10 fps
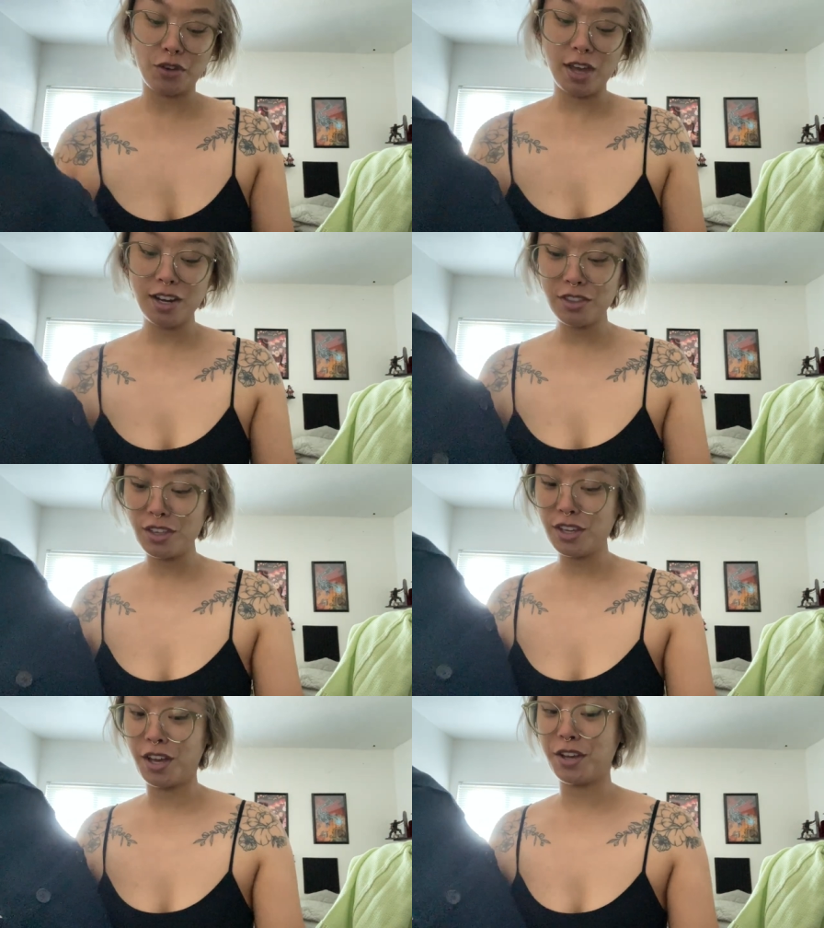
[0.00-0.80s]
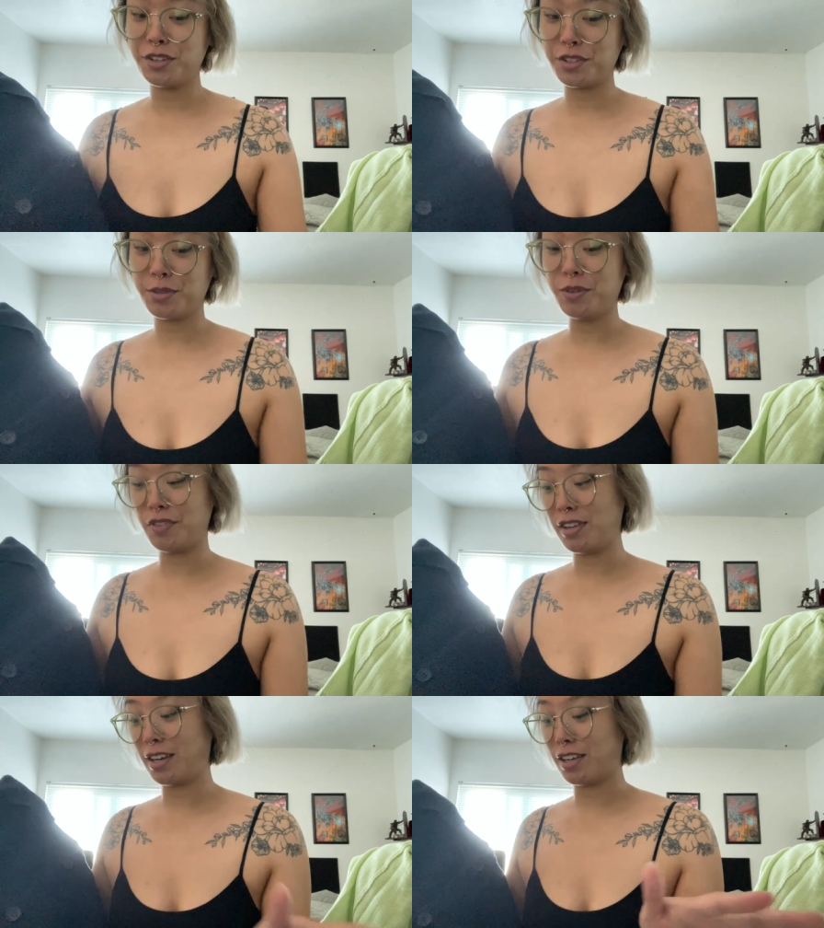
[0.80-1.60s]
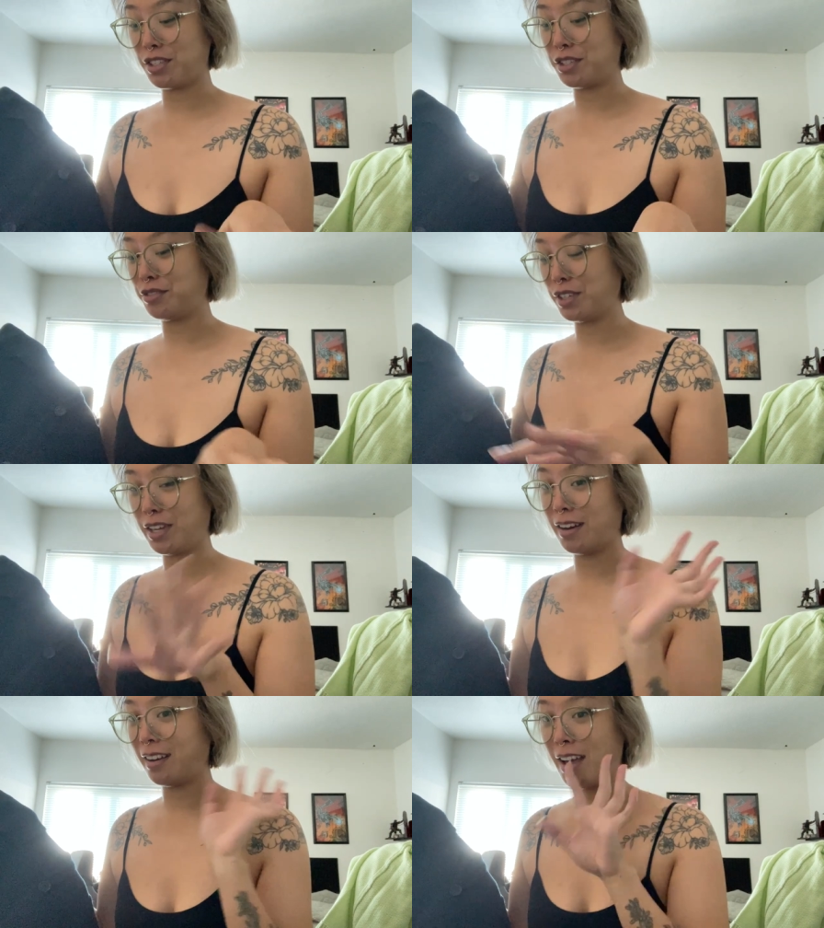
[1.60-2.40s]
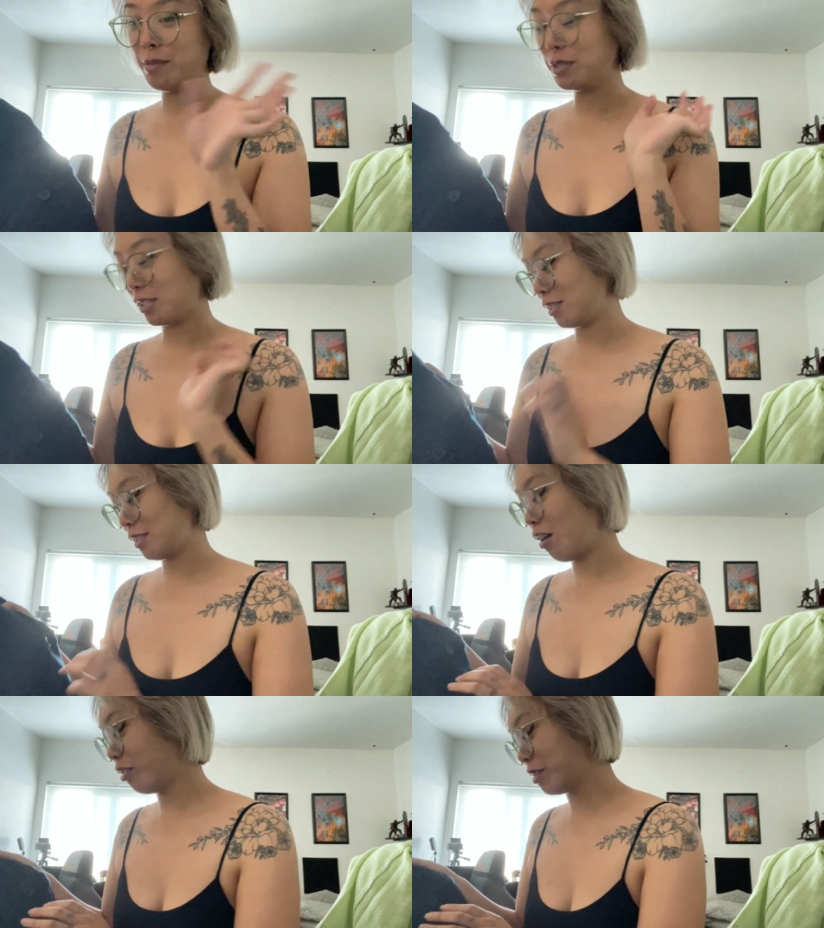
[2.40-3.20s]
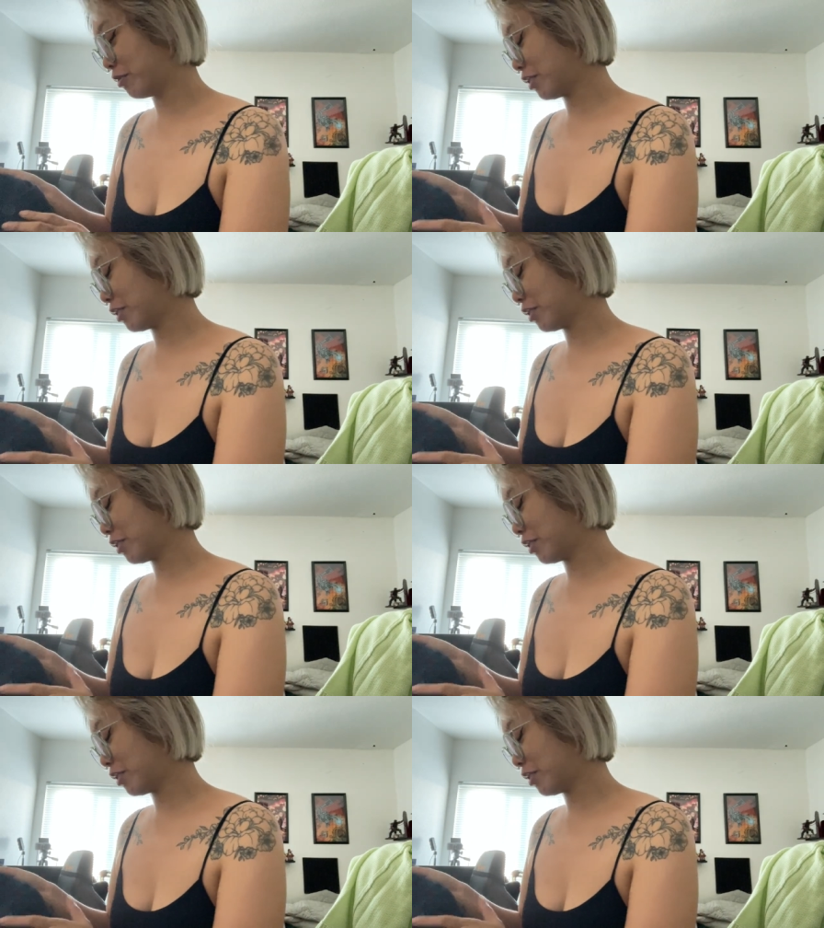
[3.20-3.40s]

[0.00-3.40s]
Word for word: Anything Howl's Moving Castle related, I'm just all over